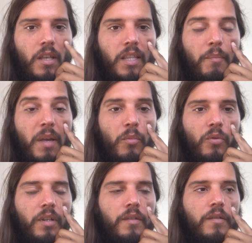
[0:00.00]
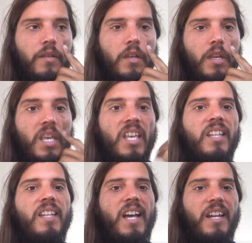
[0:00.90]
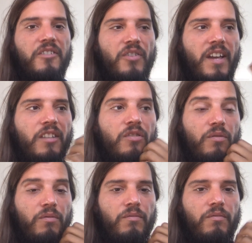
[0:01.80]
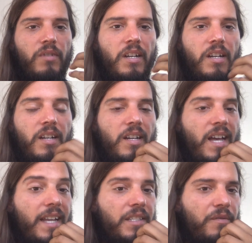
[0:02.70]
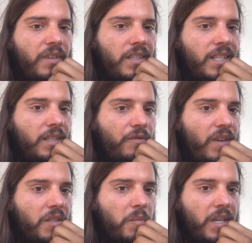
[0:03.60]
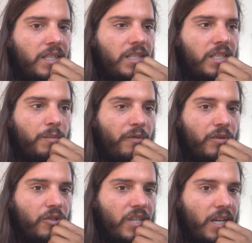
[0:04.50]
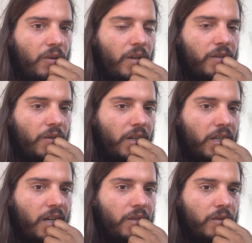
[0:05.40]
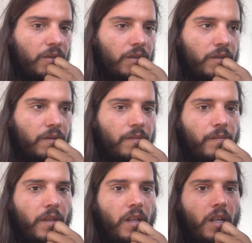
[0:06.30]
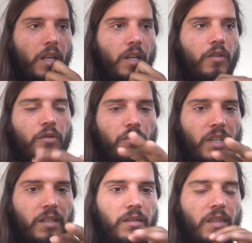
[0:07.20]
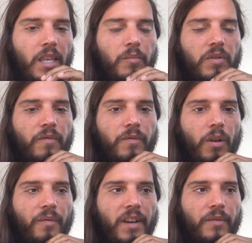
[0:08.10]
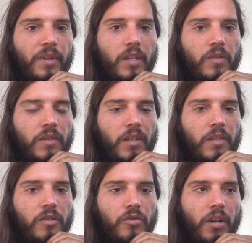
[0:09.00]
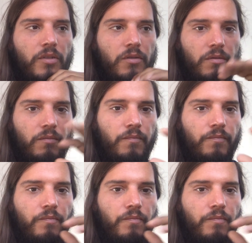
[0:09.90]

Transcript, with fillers: the memories that are trying to uh, activate the defense mechanism of your shadow and your unconscious through these themes of low vibration and destruction,